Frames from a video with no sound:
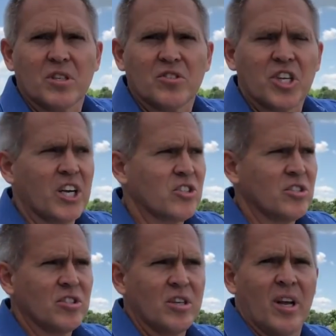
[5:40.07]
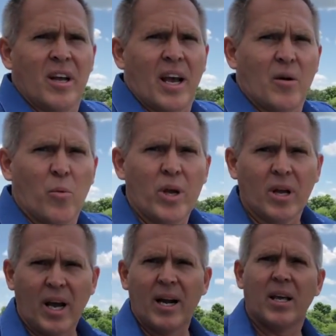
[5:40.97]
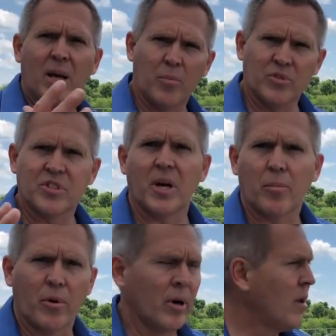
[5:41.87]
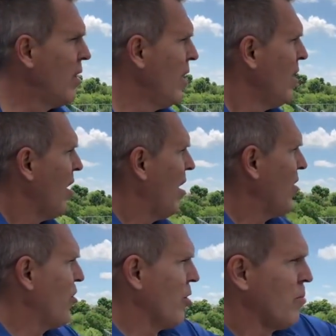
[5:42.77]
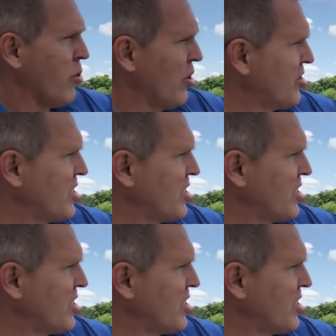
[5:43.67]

concessions, and we can kind of keep us separate. Their